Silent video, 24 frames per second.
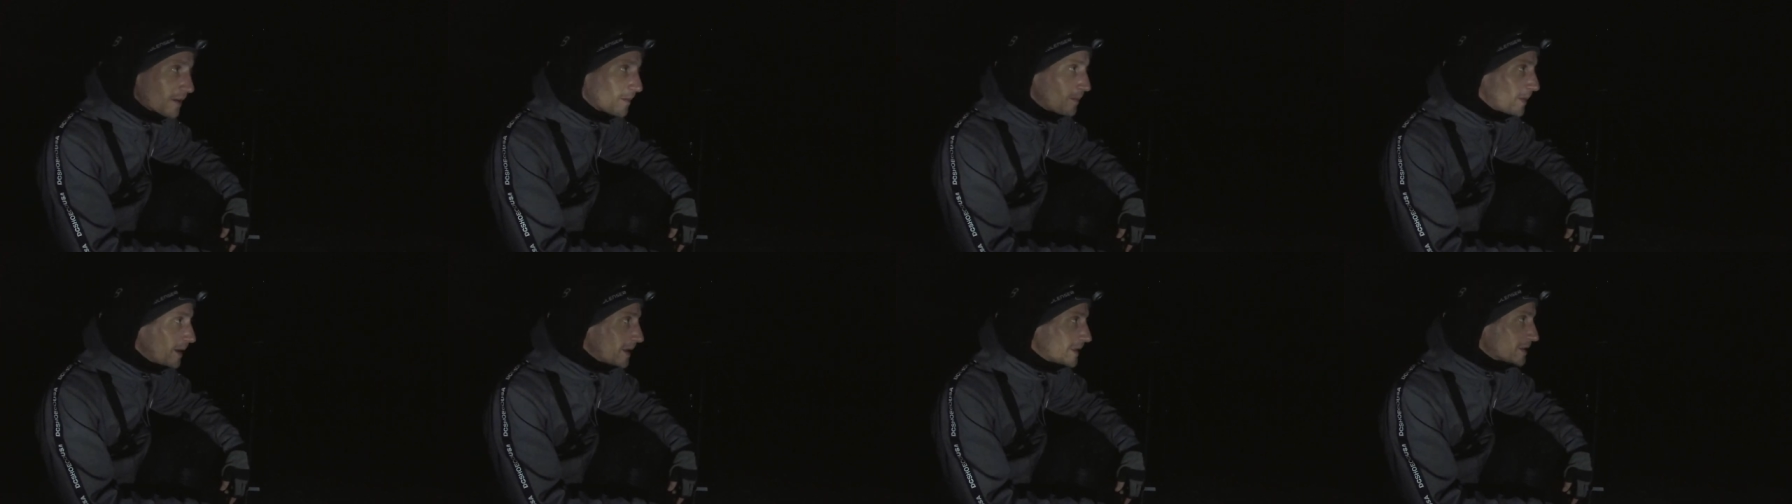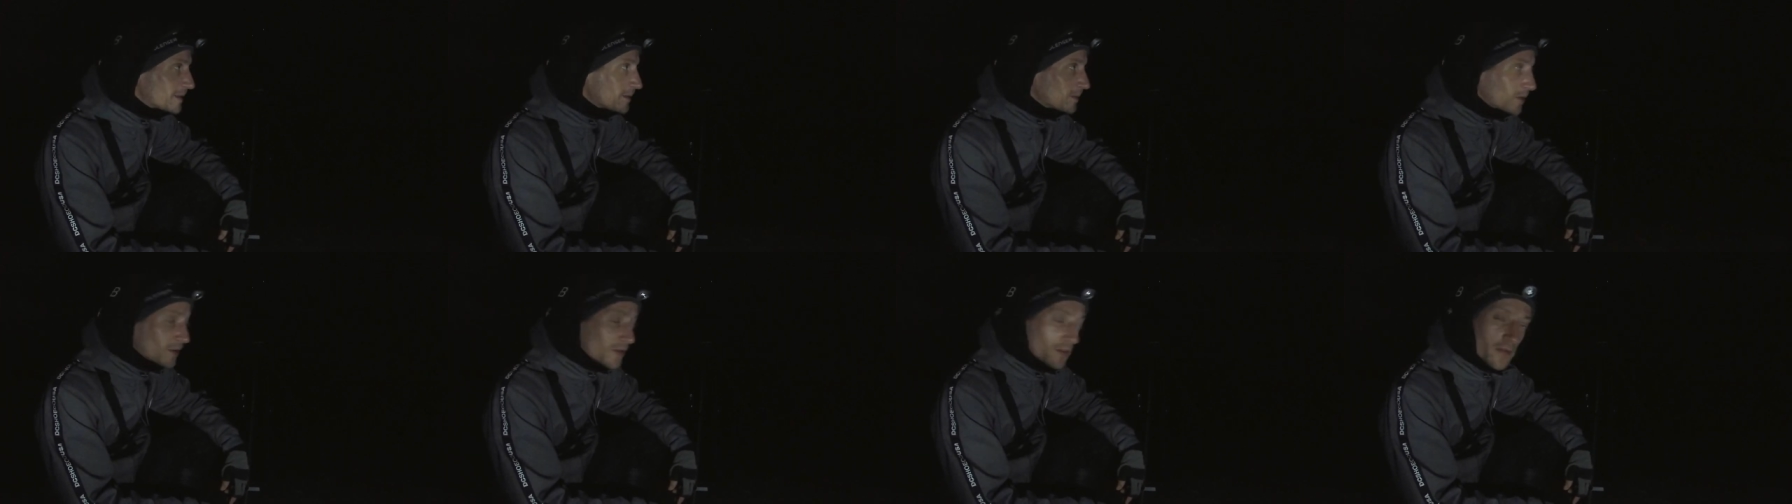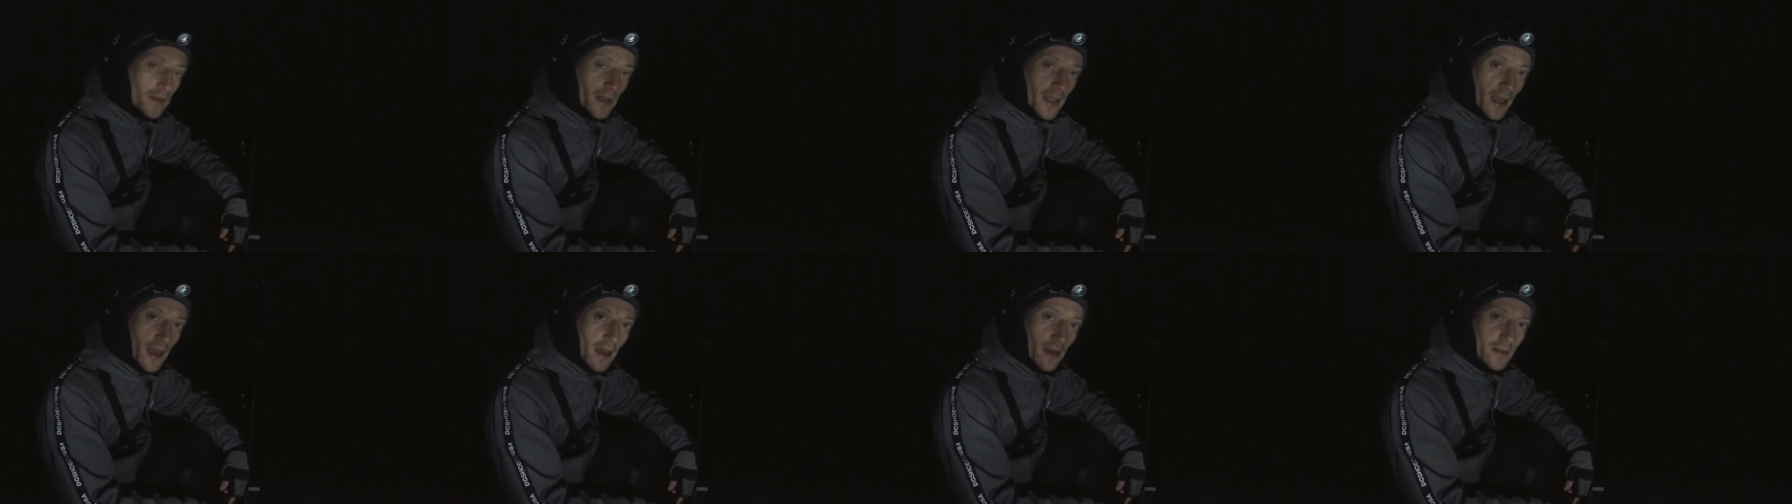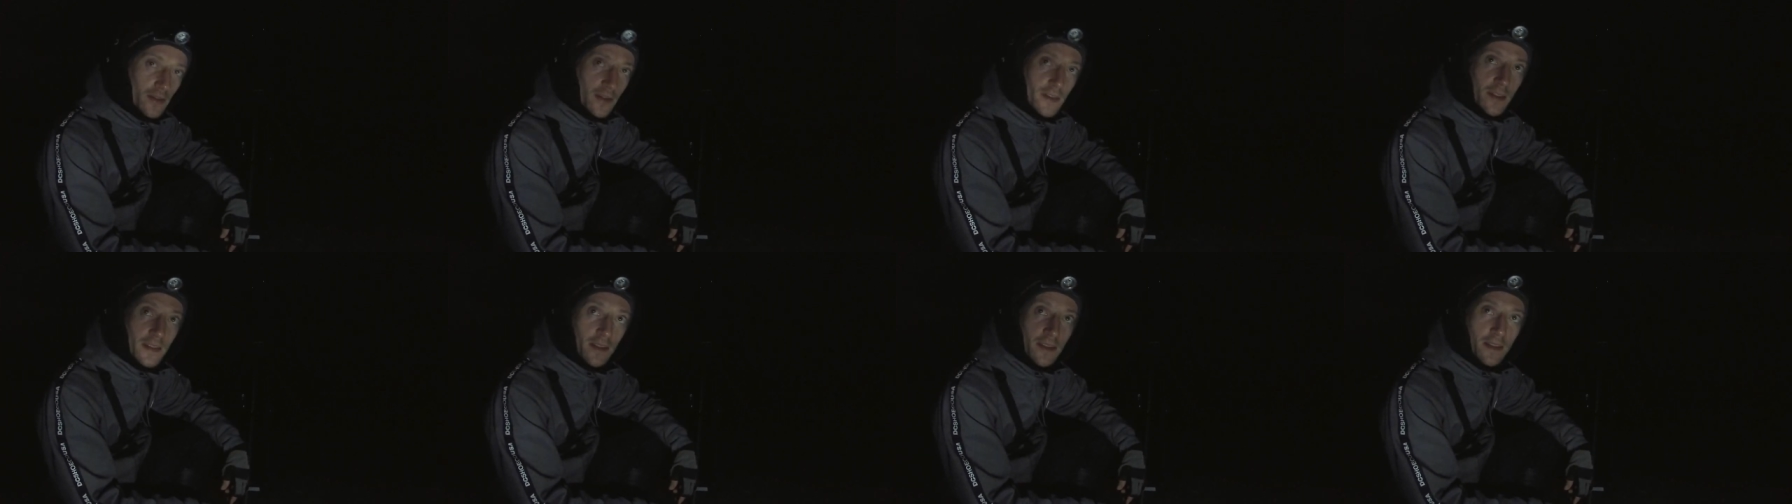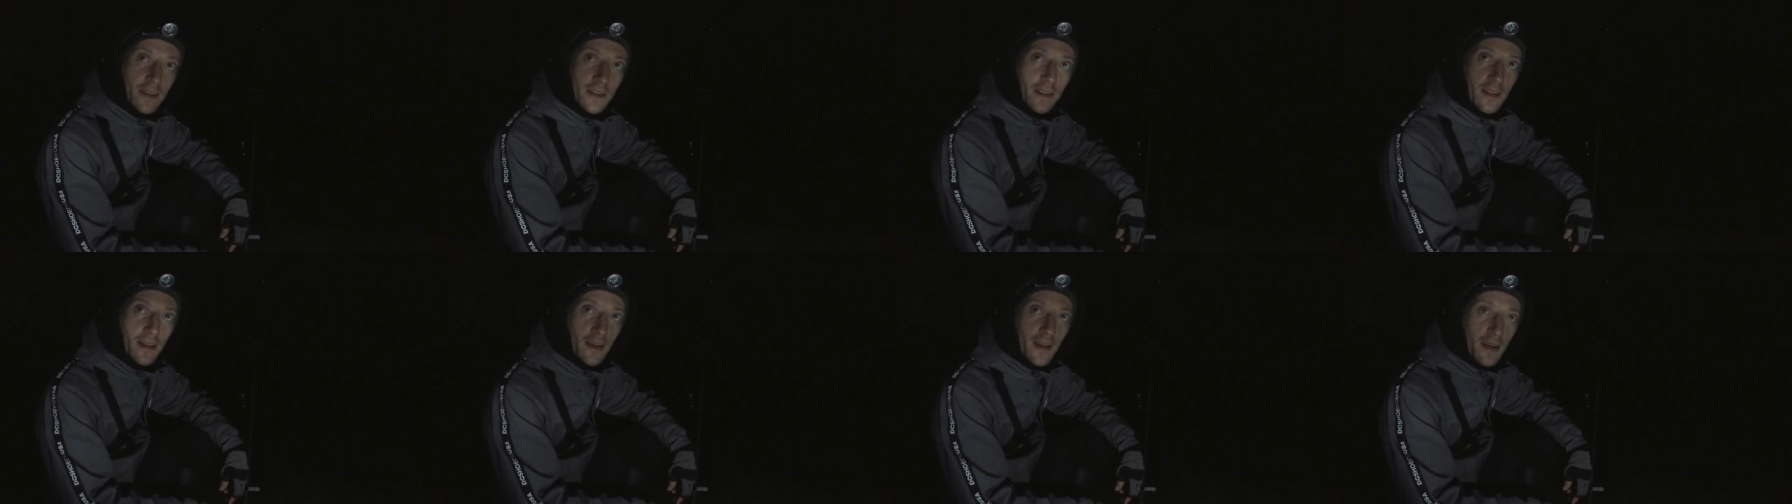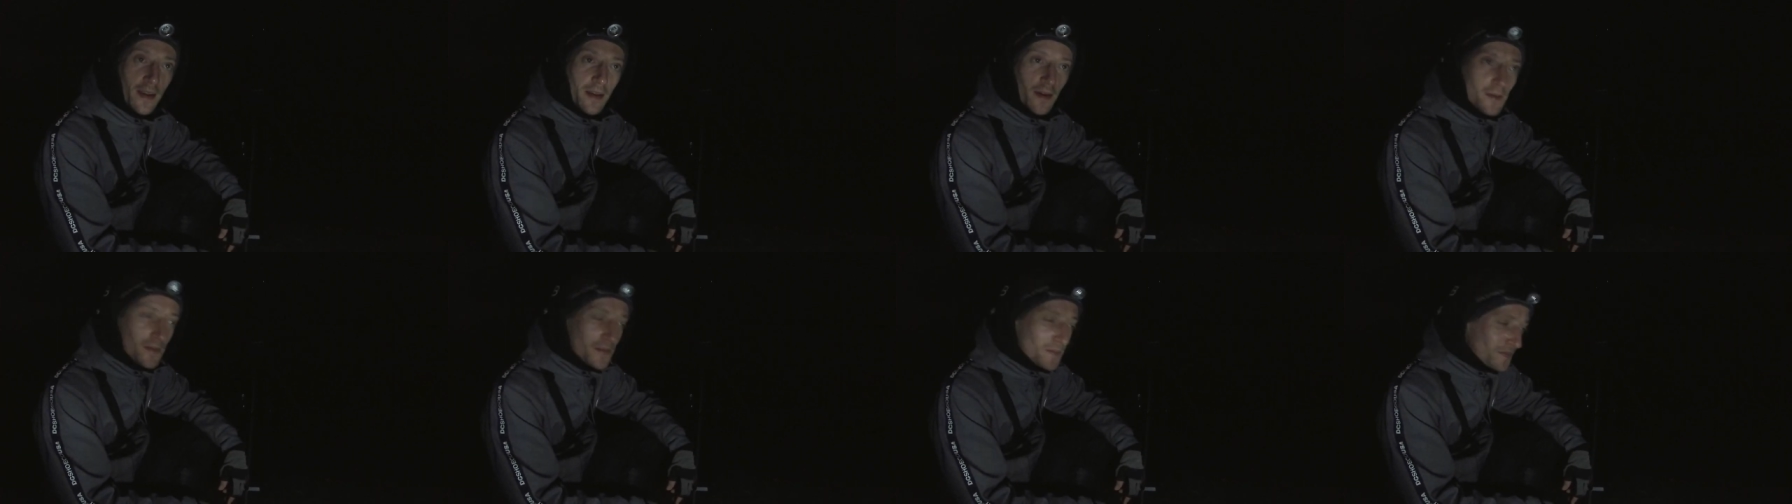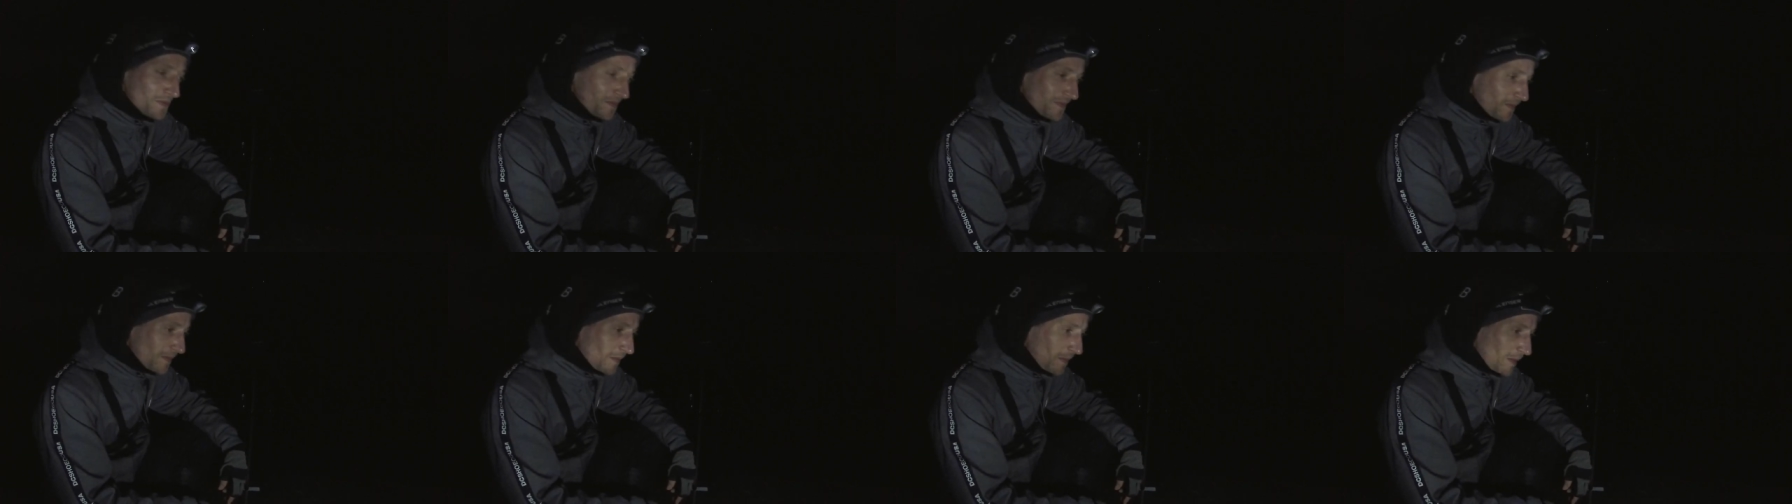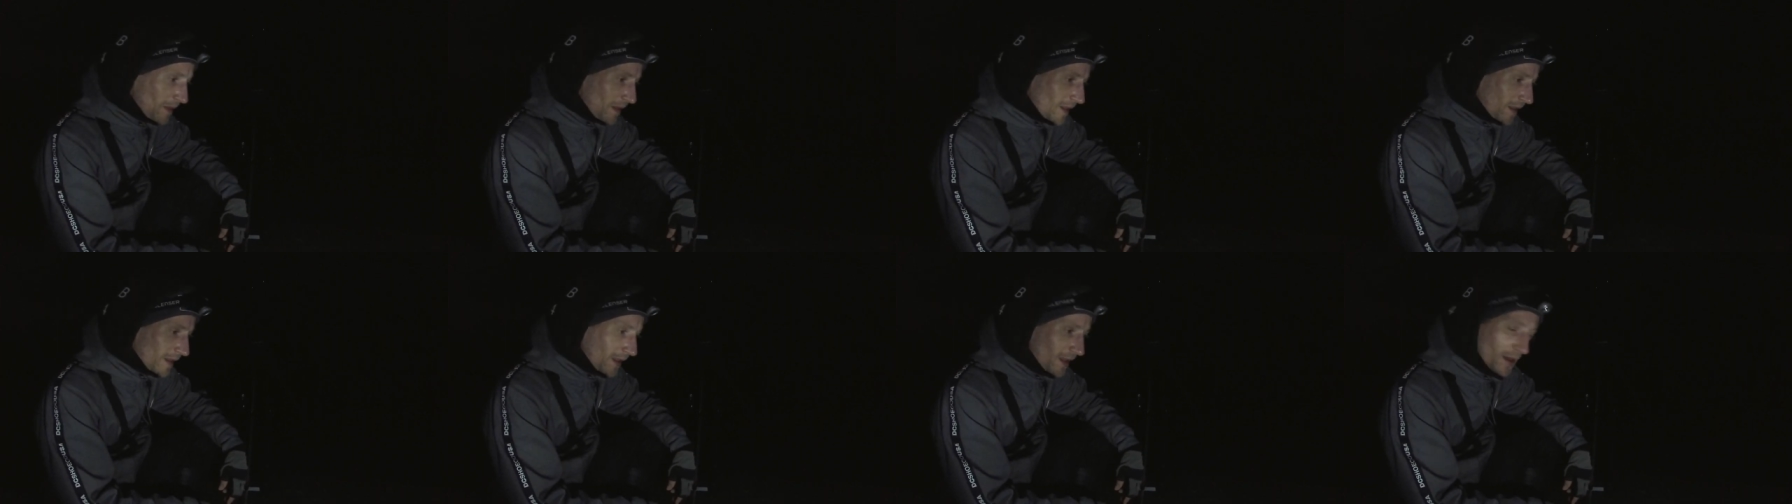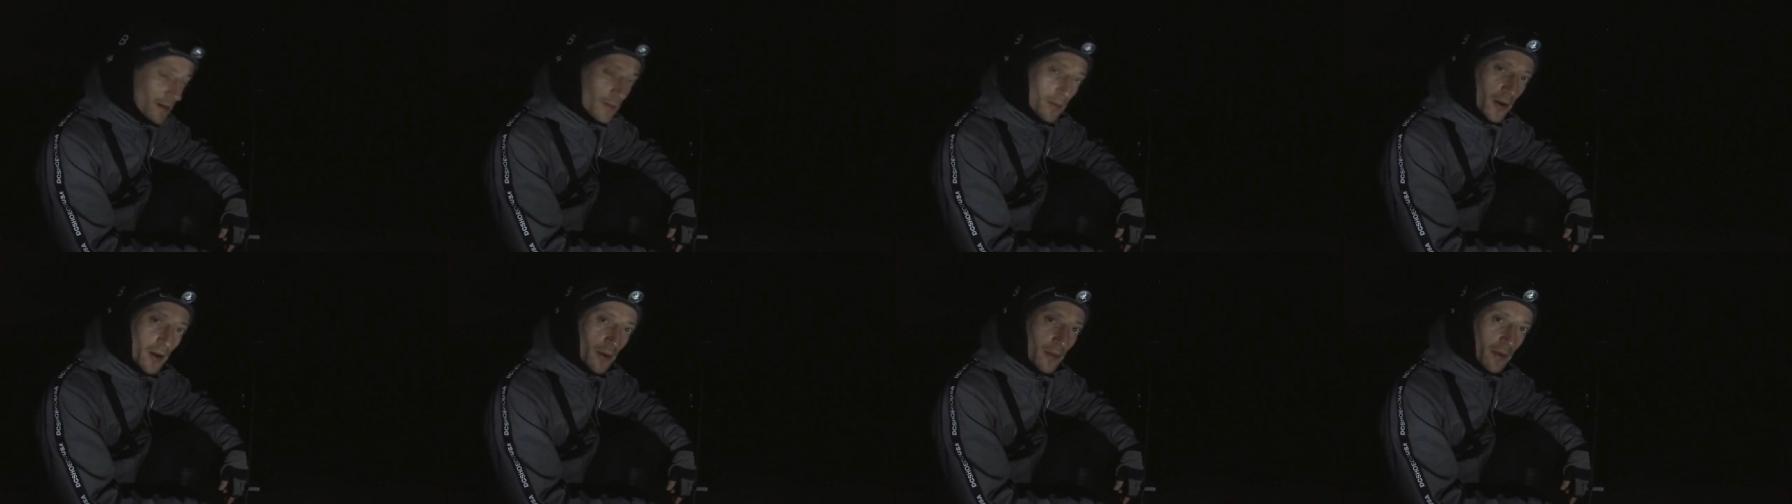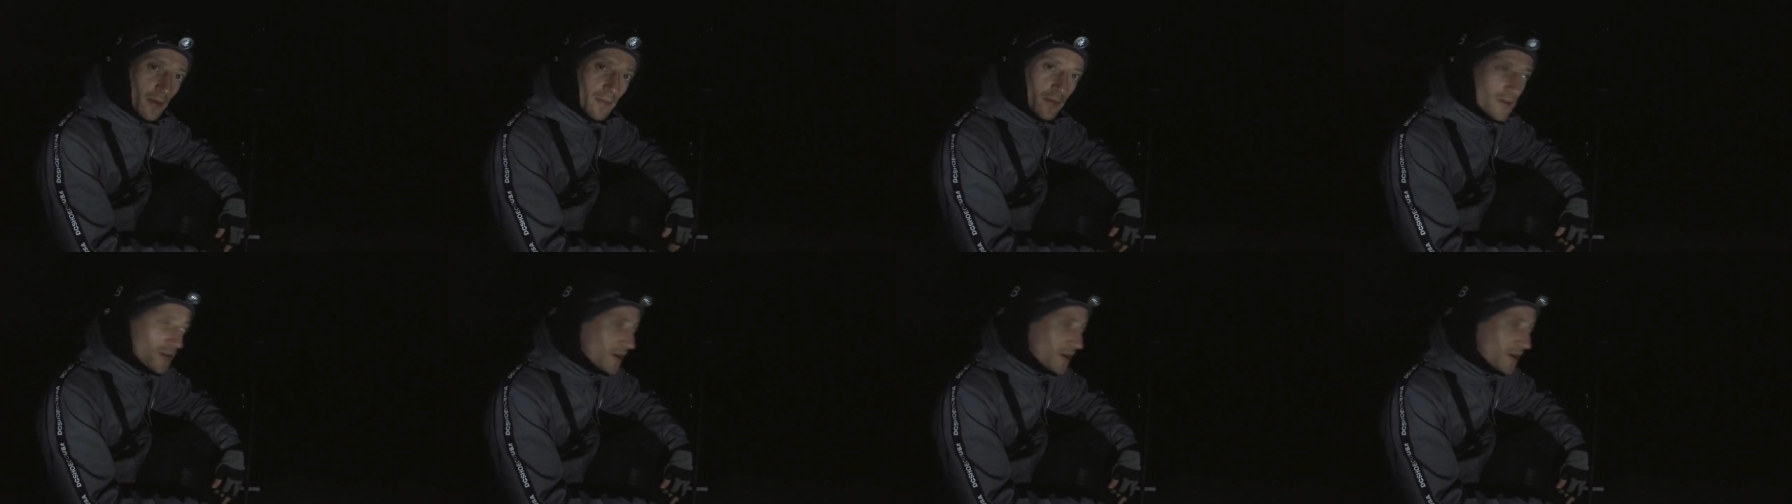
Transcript: make some good videos and yeah, put them on